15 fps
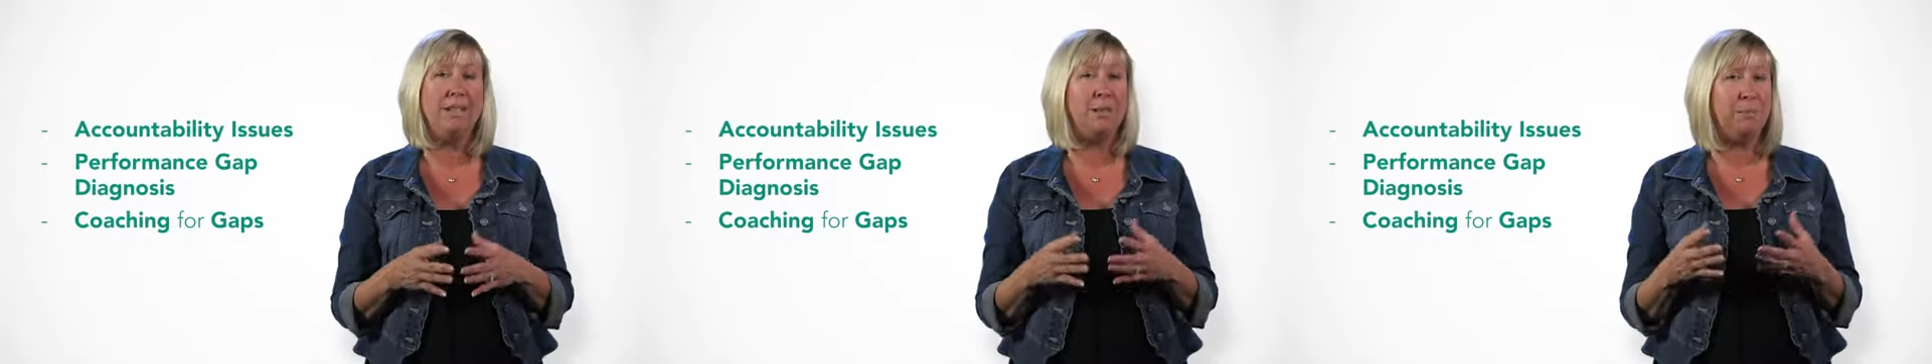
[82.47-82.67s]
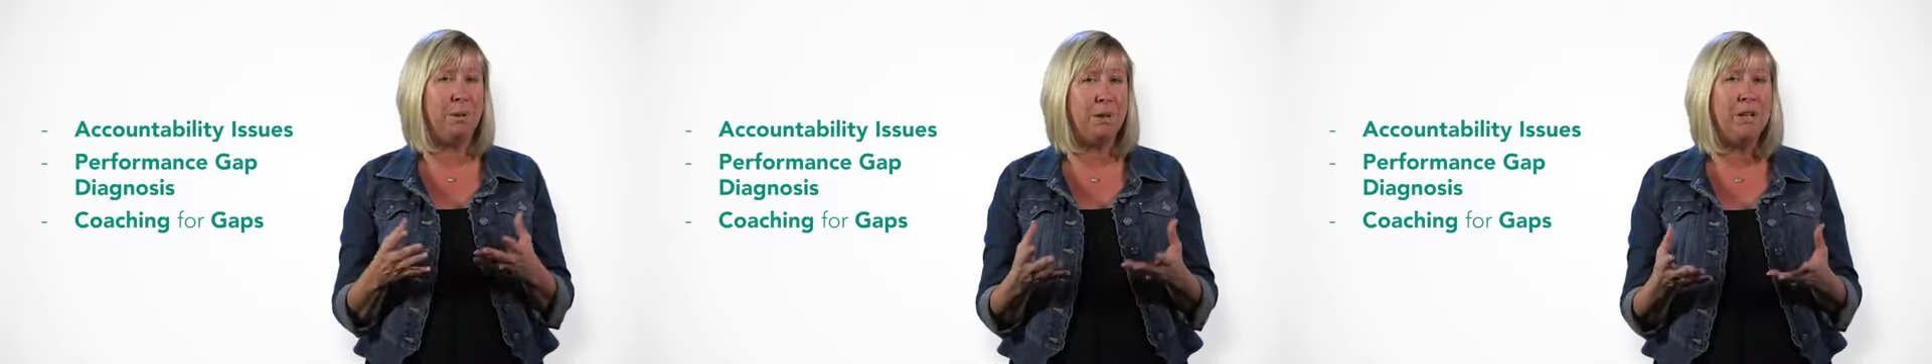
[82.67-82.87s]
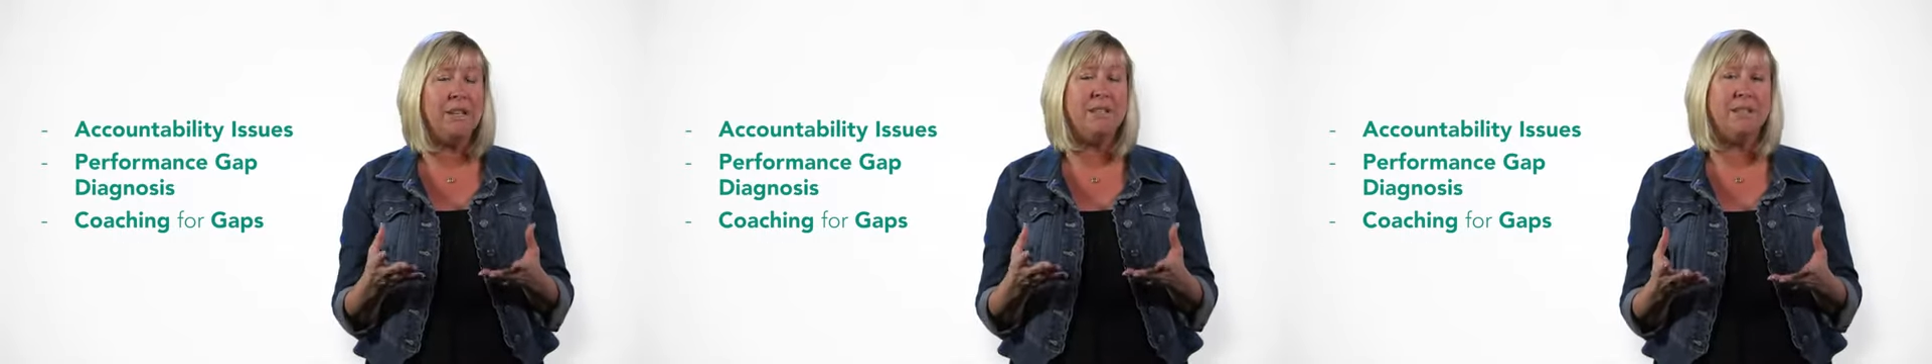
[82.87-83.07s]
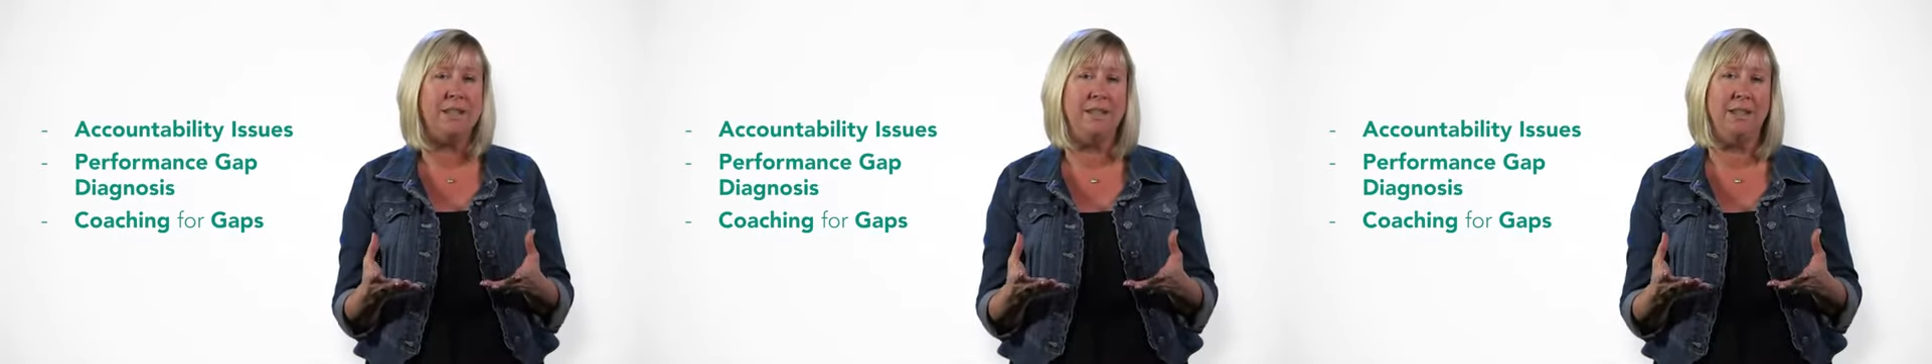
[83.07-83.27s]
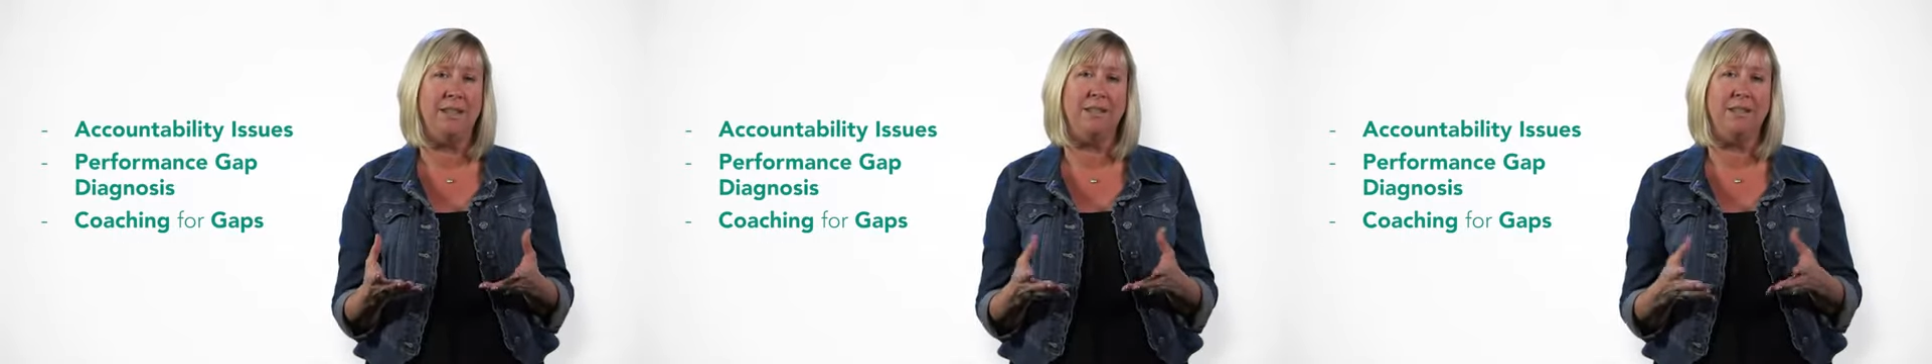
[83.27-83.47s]

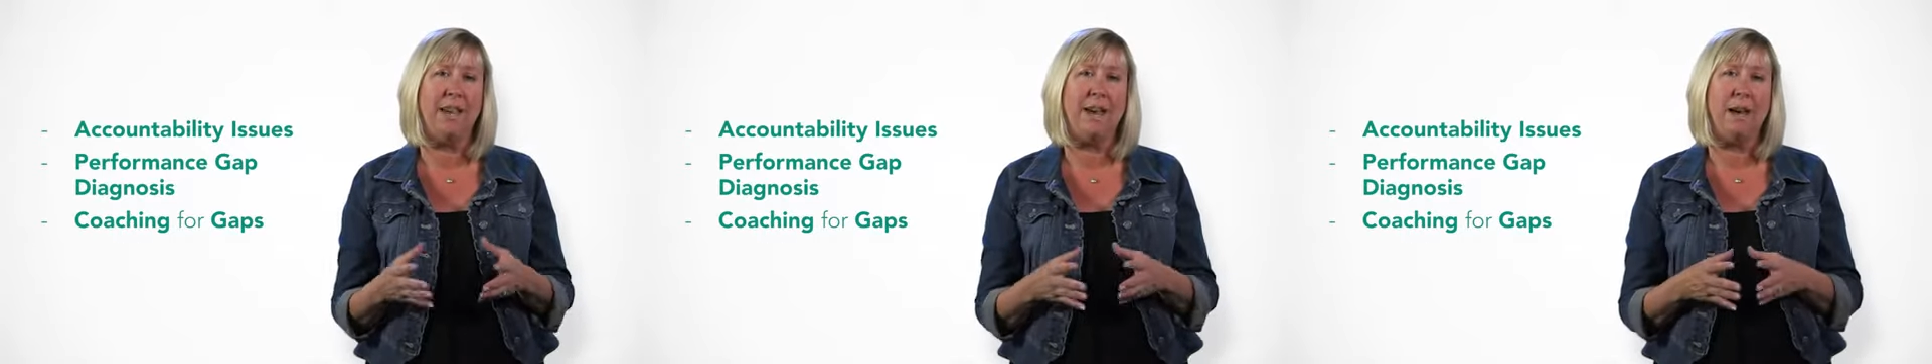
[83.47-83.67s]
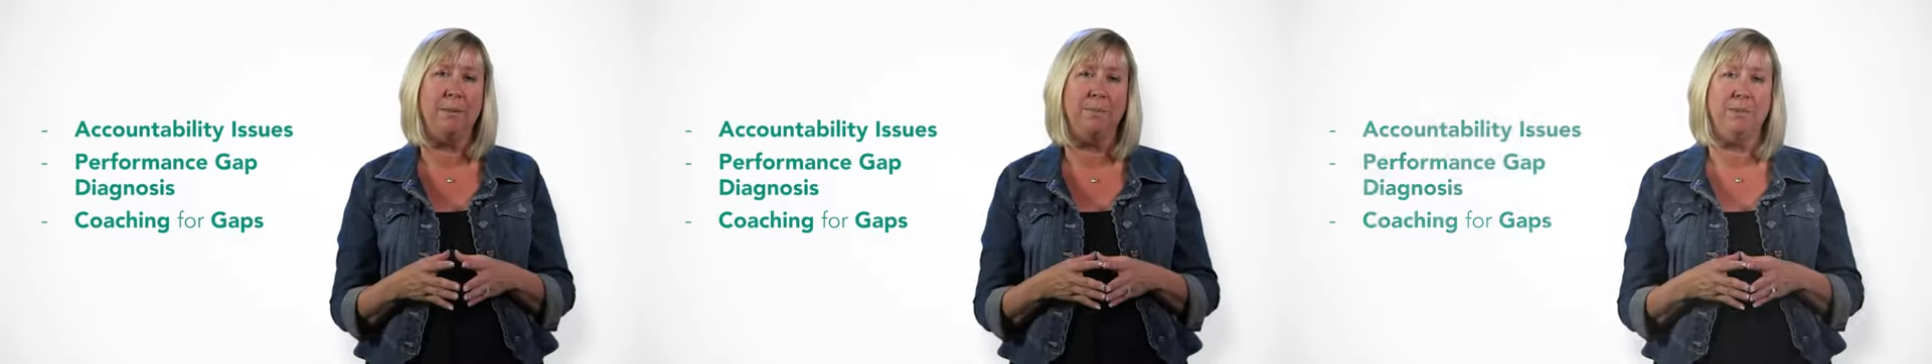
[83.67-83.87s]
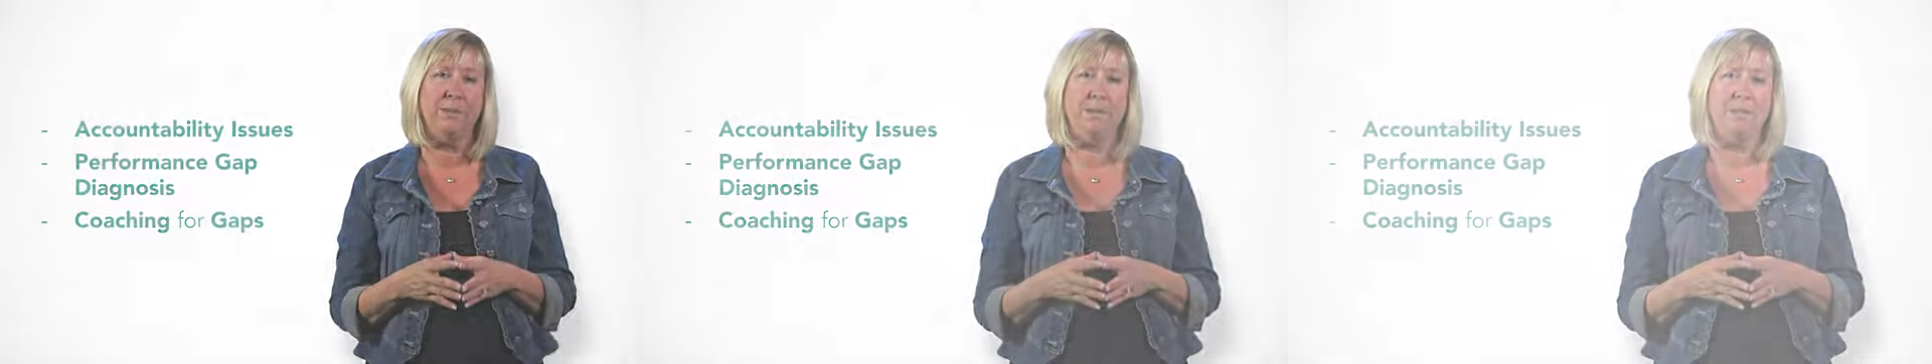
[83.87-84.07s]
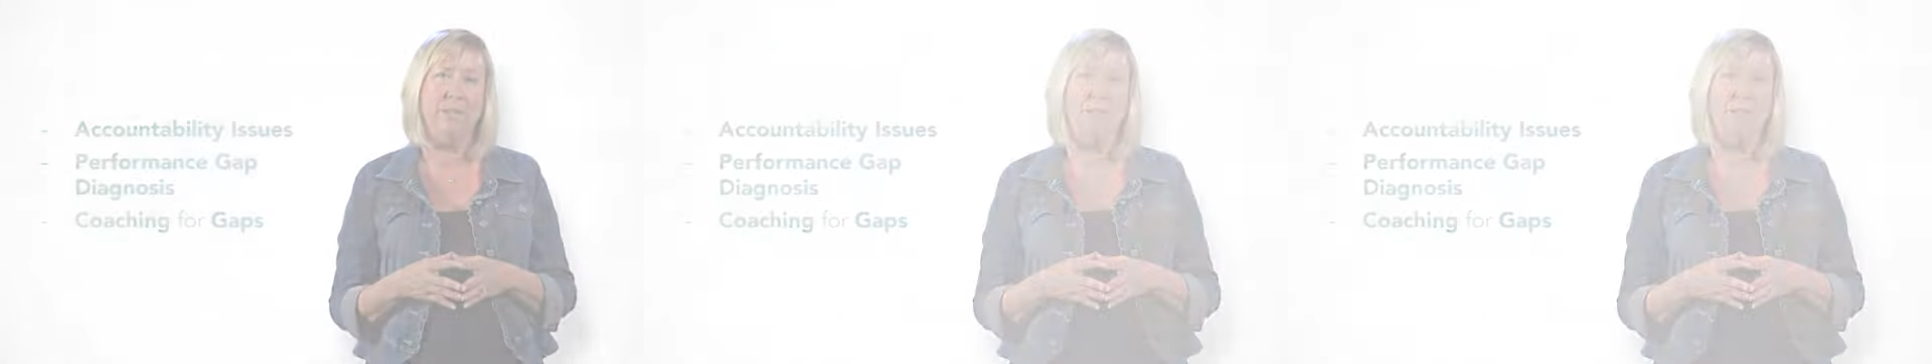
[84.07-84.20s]
experiencing these gaps.